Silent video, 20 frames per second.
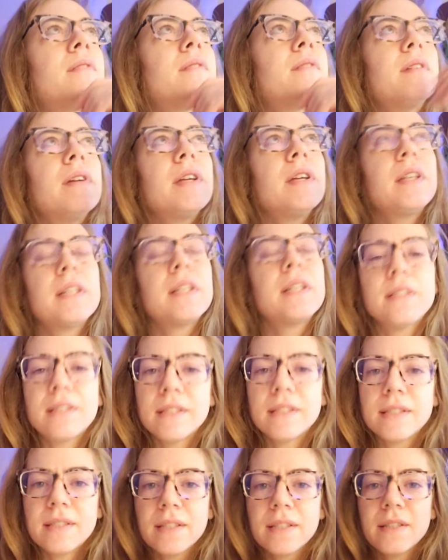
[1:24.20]

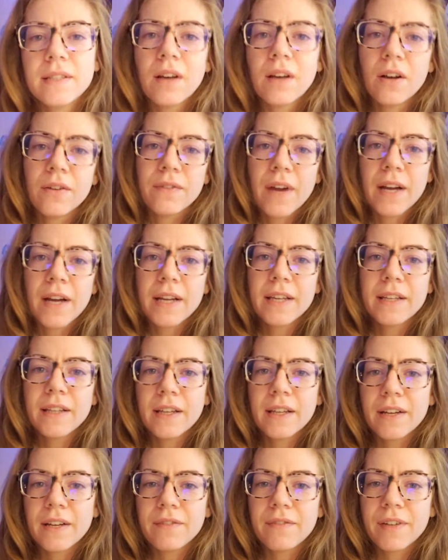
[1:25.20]
inconsistent already that
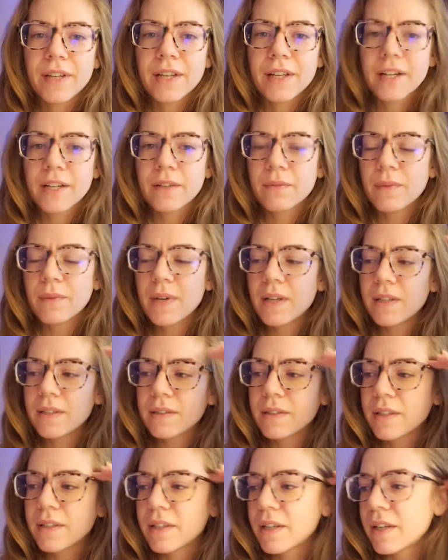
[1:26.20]
I figured,
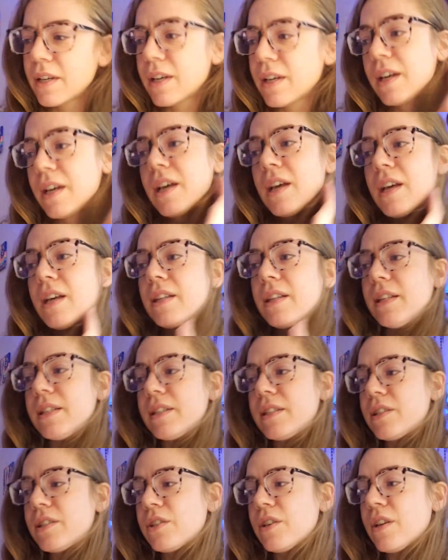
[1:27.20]
well,
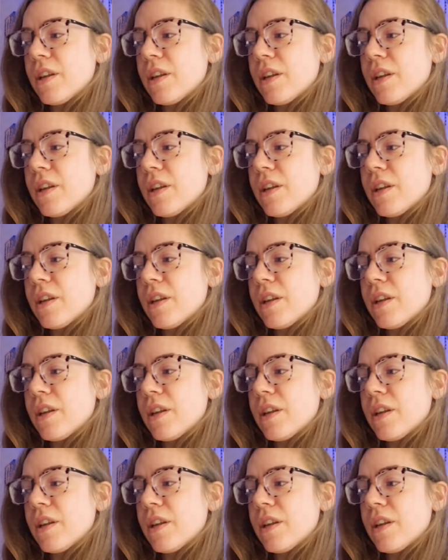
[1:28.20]
let's